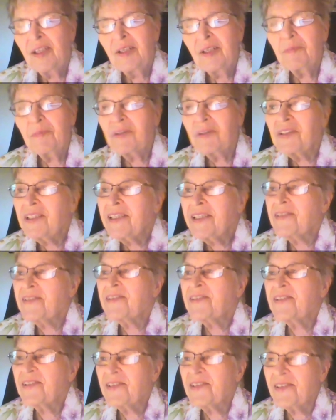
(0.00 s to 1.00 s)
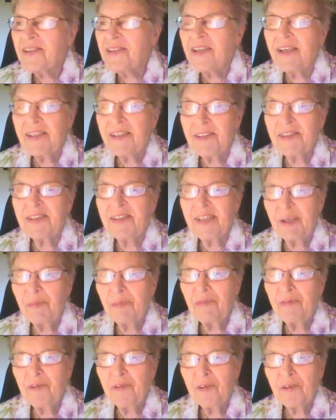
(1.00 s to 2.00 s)
But let's just sidestep
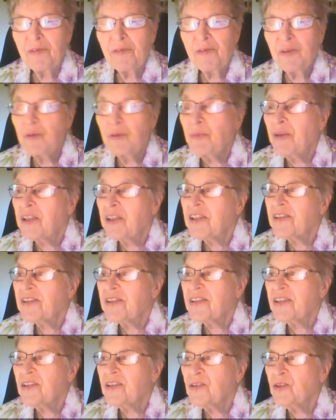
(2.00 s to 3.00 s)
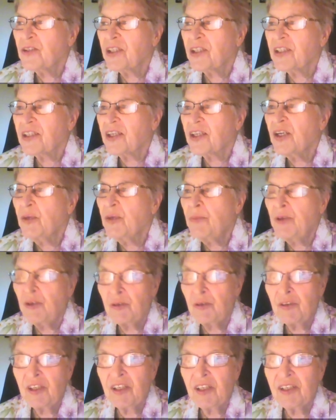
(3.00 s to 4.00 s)
for a few minutes to look at
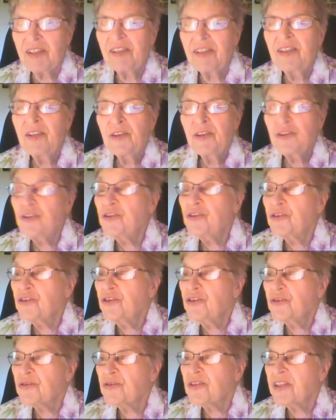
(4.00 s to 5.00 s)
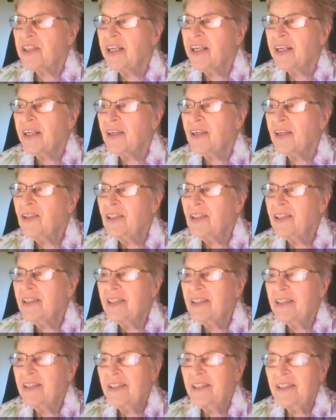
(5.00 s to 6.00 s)
communion UU style.
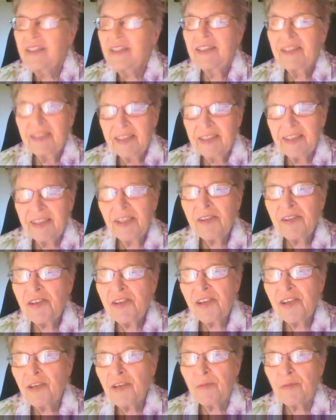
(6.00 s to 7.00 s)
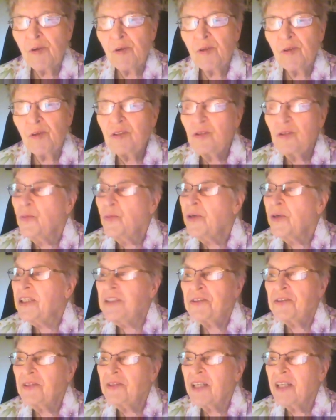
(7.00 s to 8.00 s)
In general, we
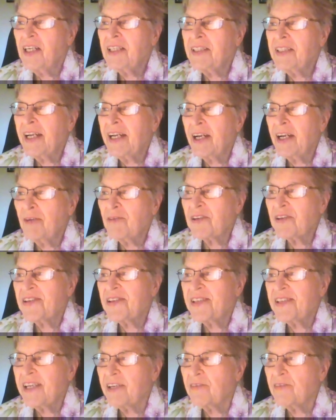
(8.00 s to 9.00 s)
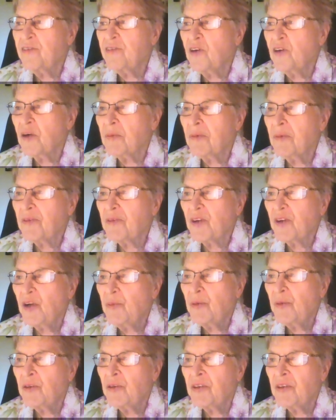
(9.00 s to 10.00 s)
do not have a set form of
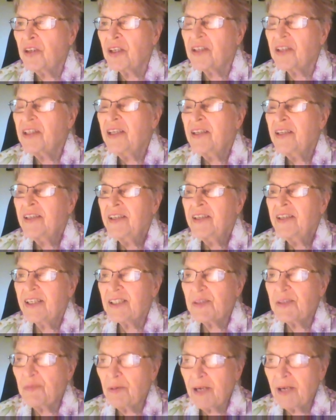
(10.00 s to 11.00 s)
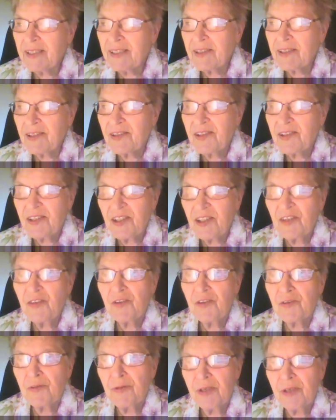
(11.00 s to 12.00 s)
communion as practiced in the
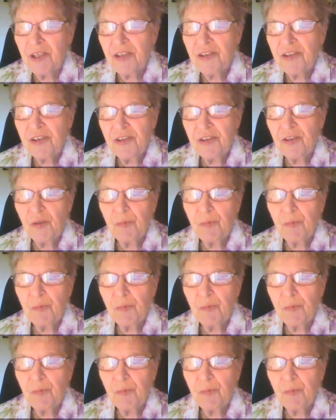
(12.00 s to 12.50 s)
traditional